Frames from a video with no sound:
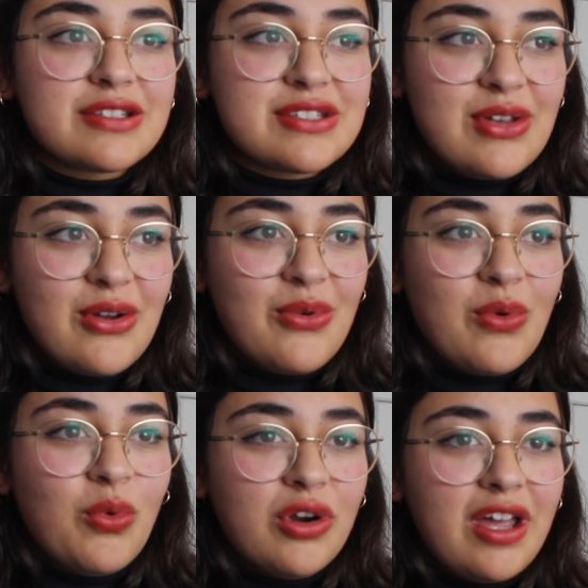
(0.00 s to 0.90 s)
So
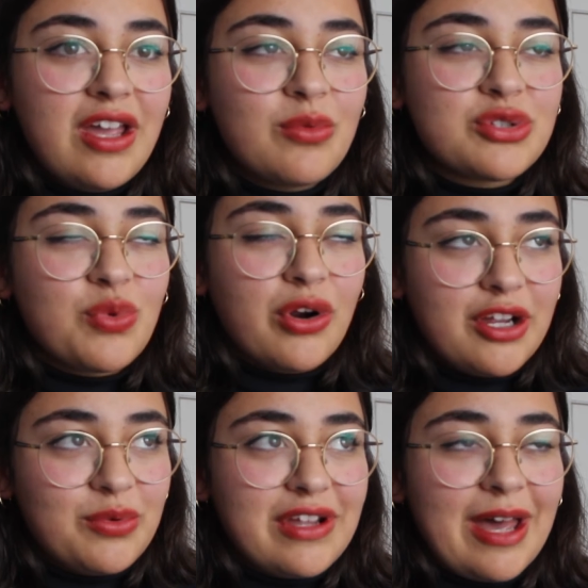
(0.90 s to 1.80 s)
what I was
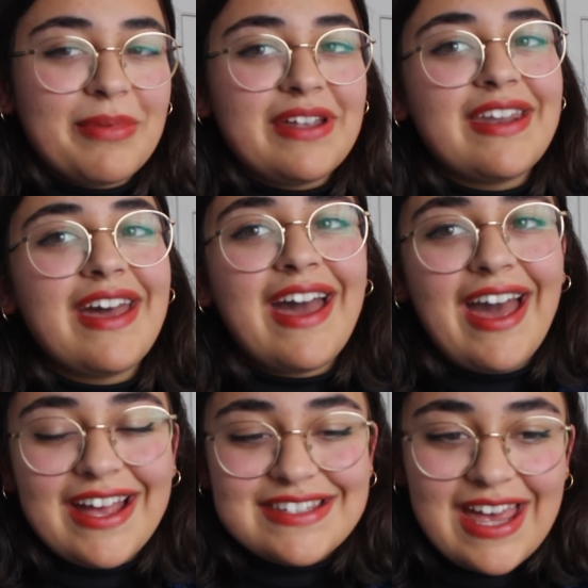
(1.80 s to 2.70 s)
worried would happen
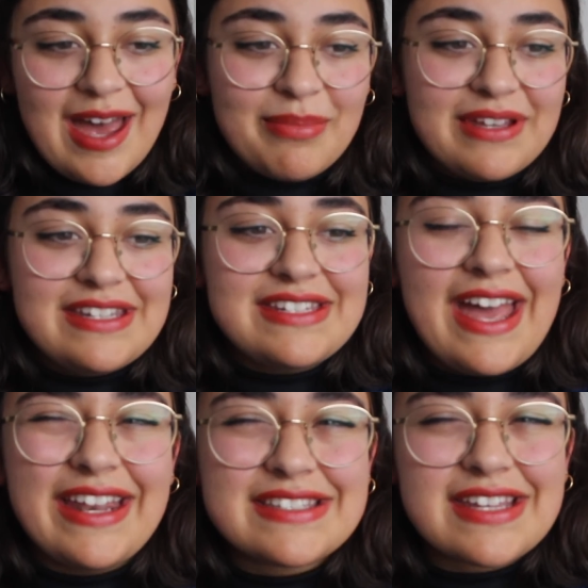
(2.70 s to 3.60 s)
has happened,
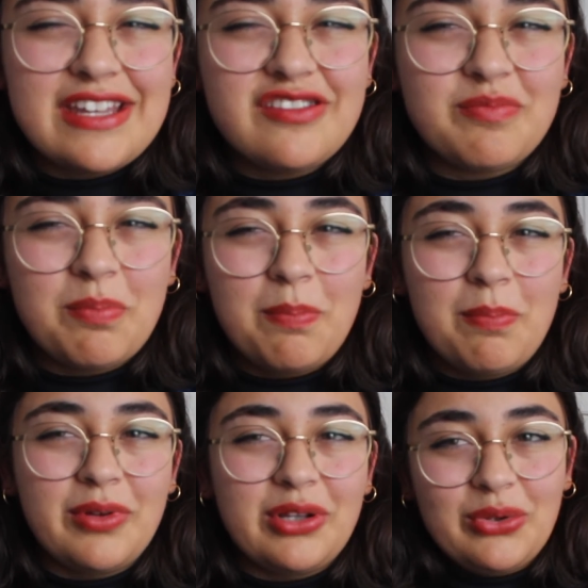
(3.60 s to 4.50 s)
and it's kind of
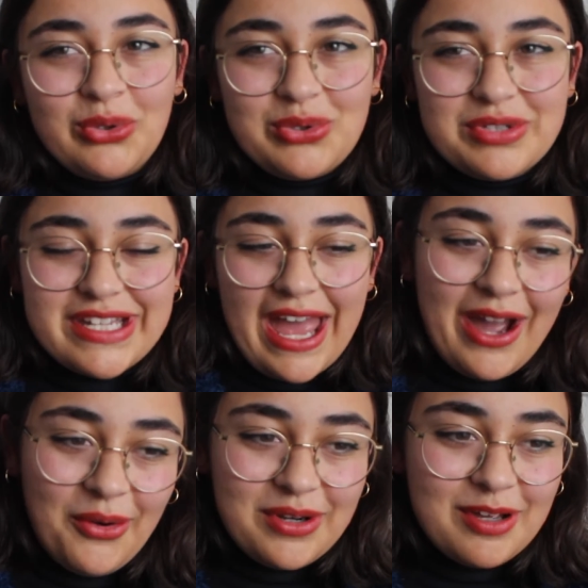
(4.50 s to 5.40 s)
ballooned
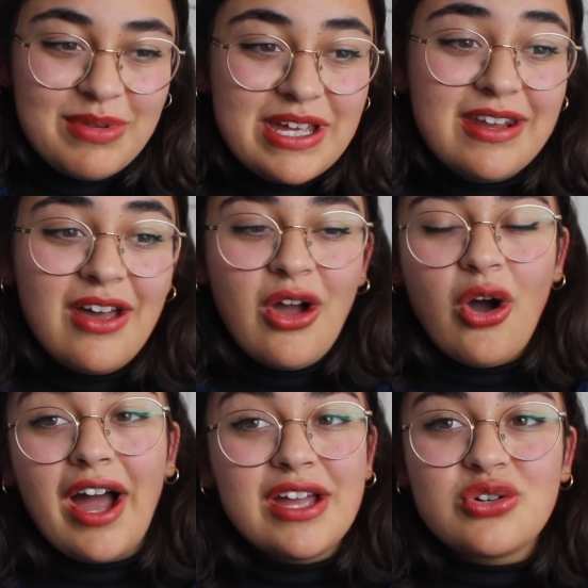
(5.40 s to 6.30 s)
out a bit.
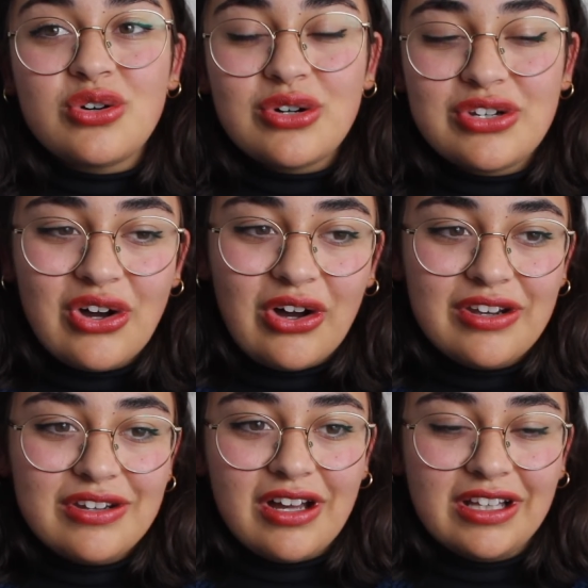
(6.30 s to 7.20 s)
I could not
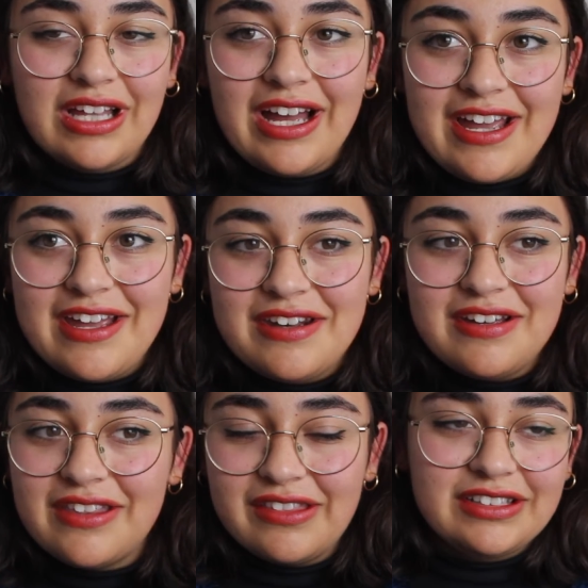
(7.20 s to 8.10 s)
align
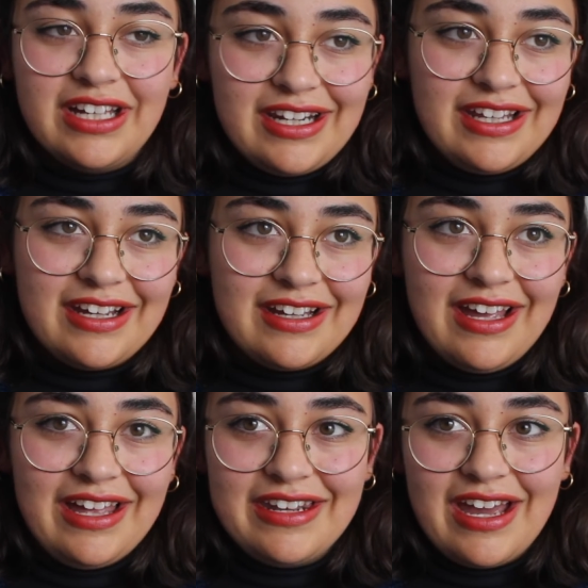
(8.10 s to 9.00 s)
the lining
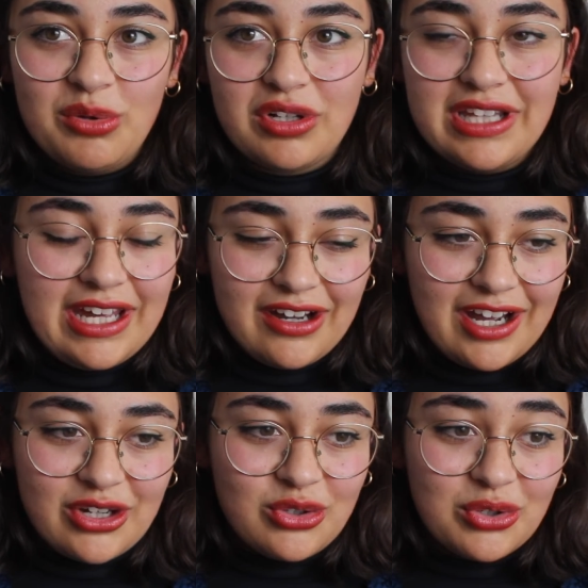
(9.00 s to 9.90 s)
and outer layer.
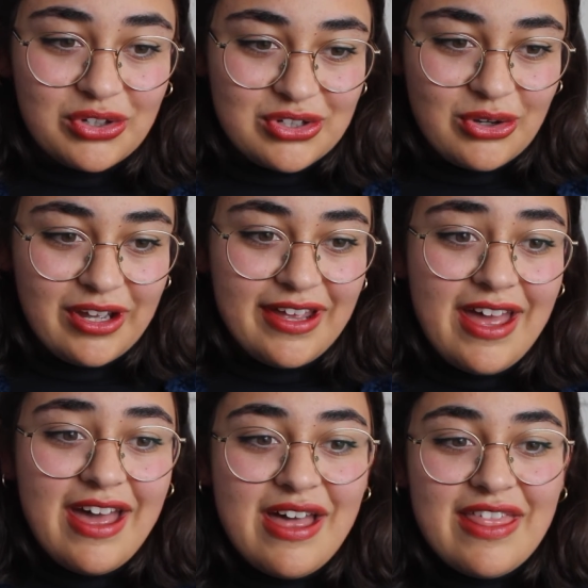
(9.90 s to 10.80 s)
I couldn't do it.
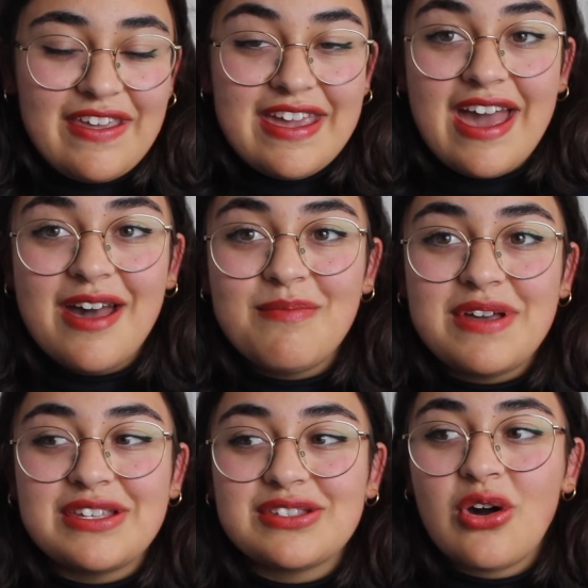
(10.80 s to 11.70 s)
The hem
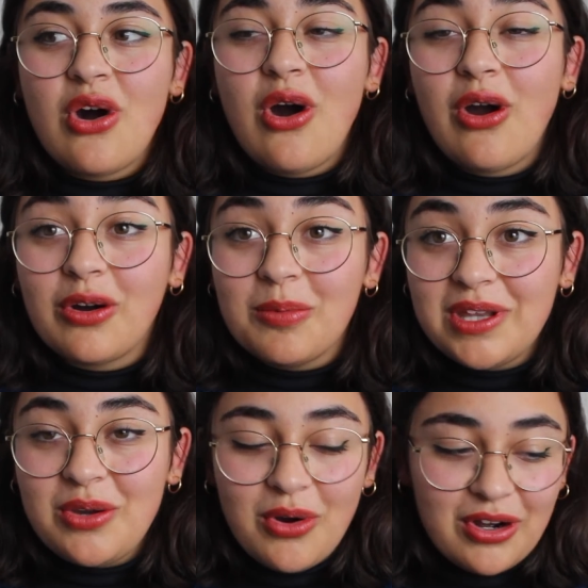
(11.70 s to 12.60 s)
is
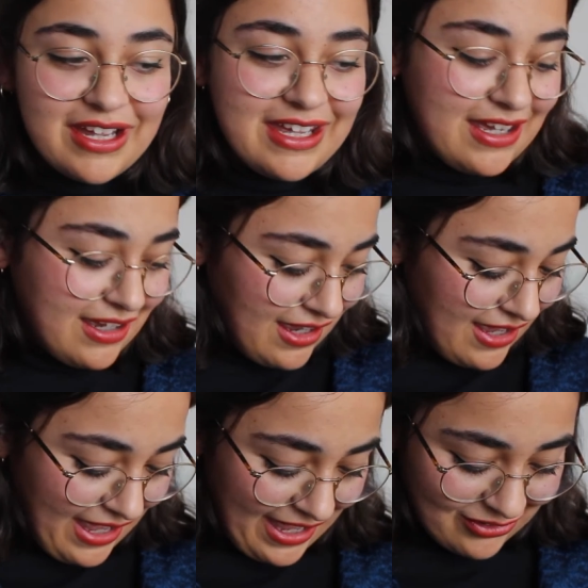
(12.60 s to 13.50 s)
horribly wonky
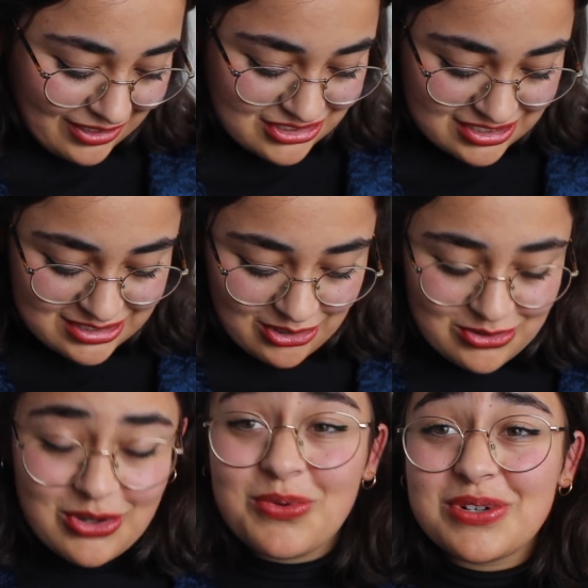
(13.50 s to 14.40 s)
and I just don't
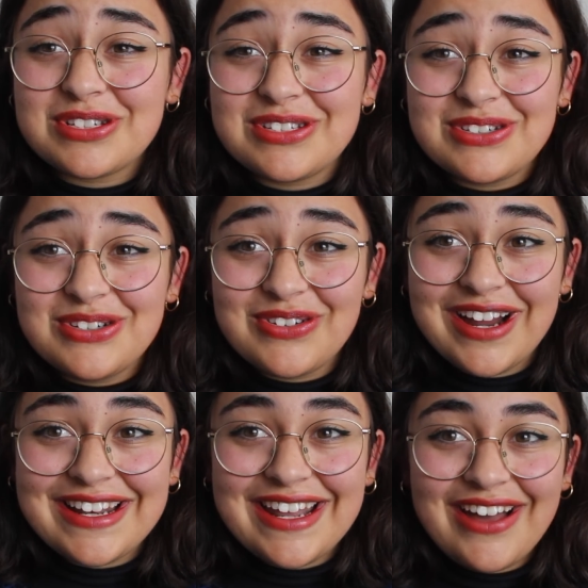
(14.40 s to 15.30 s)
know what to do
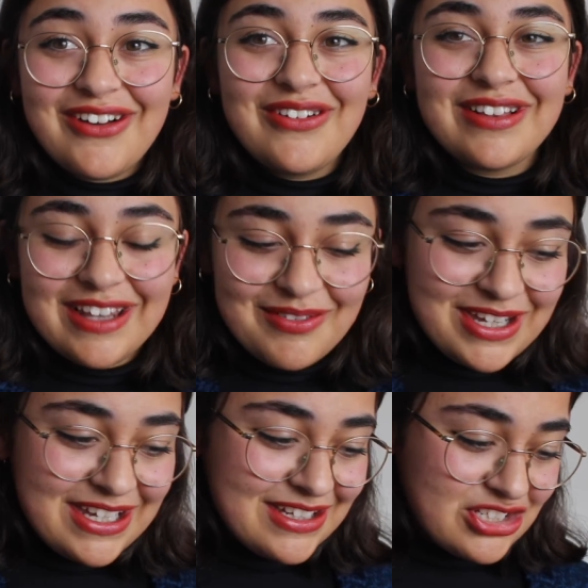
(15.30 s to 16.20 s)
right now. Let
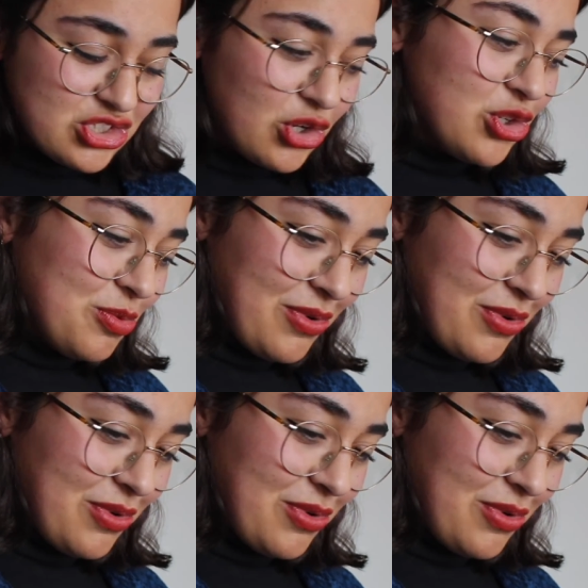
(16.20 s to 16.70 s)
me show you